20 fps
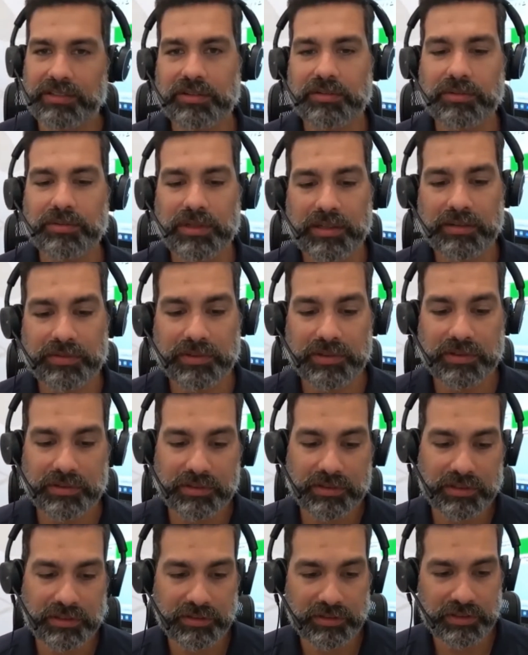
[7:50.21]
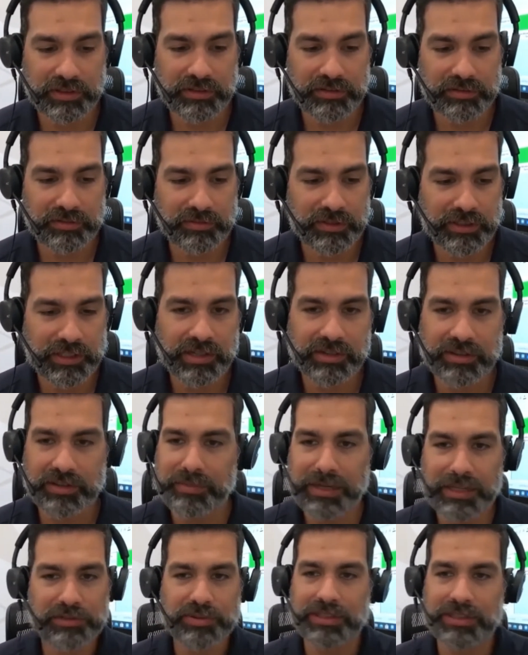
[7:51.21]
So whatever the other
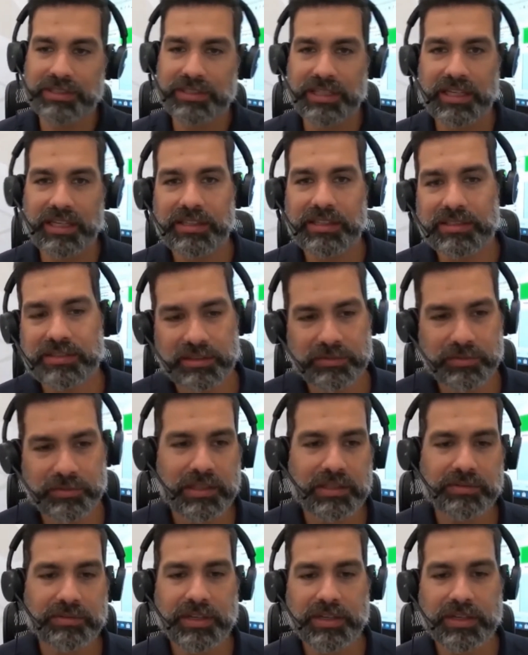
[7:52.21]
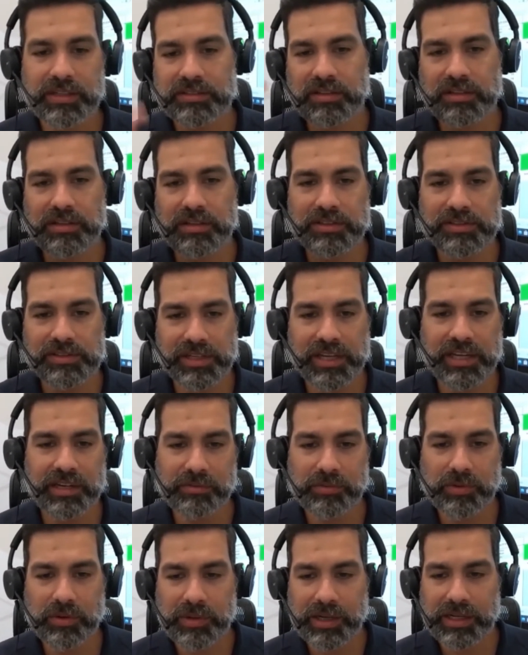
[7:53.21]
metrics say is irrelevant as long as you're
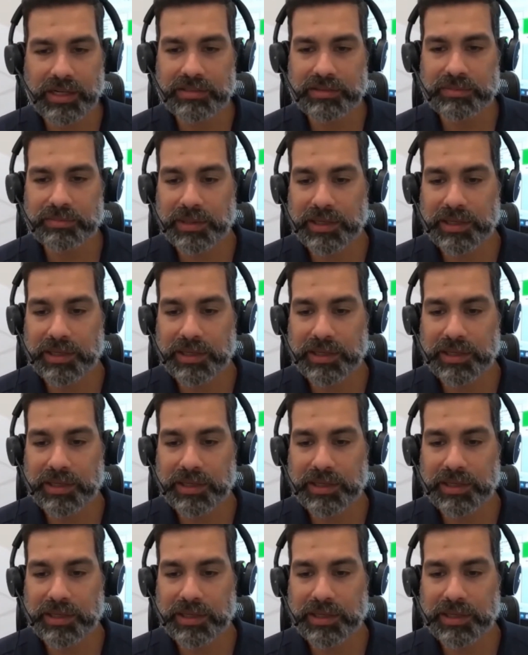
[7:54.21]
getting ROAS.